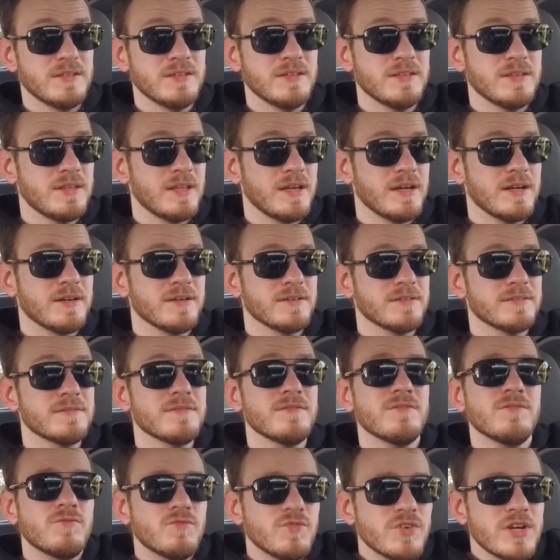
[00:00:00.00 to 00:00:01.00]
They're
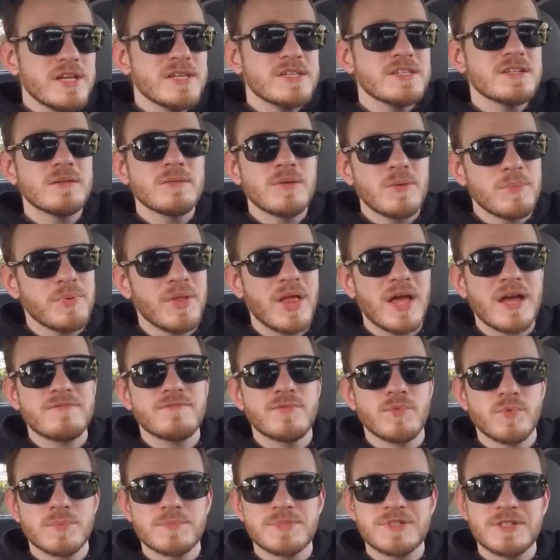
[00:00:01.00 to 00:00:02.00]
reasonable
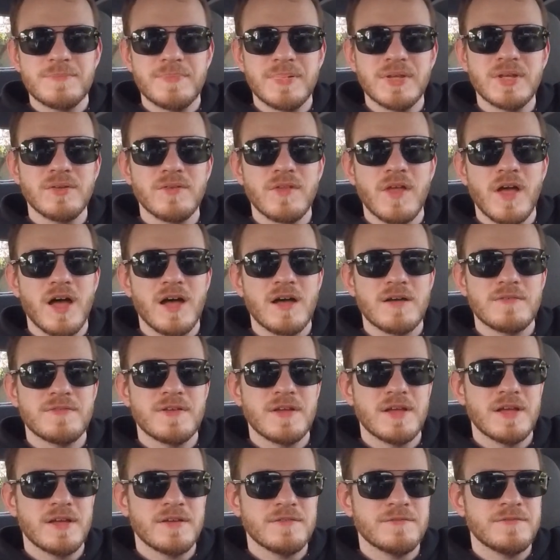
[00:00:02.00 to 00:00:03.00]
platforms to build off
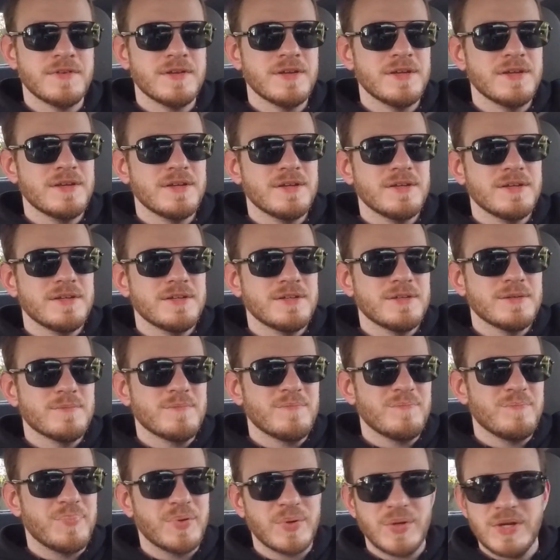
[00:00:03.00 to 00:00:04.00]
of.
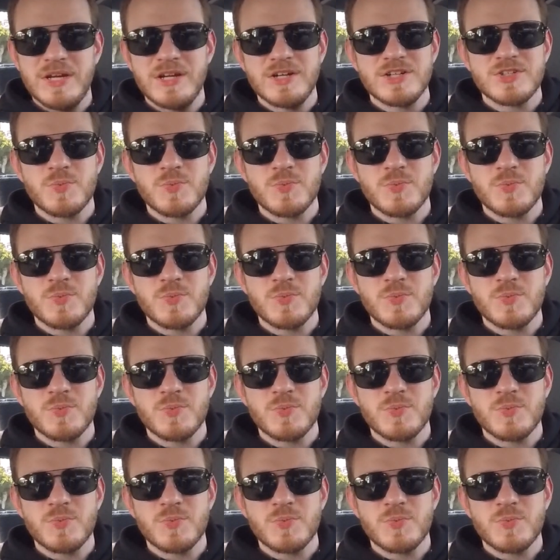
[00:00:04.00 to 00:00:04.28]
But here's